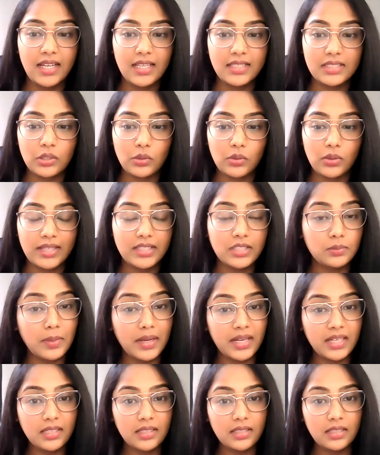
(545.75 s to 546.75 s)
So it's
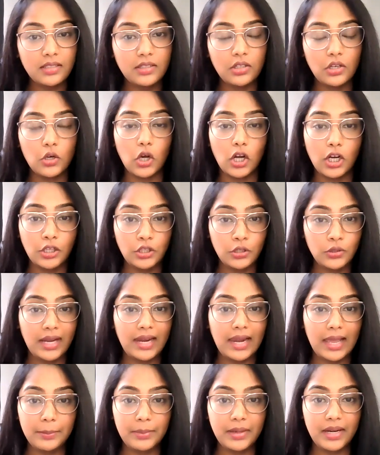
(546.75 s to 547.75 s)
better not to
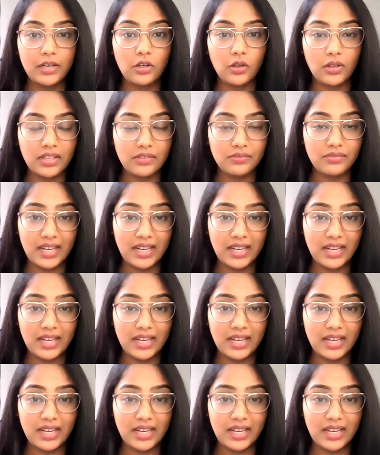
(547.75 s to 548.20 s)
elaborate on the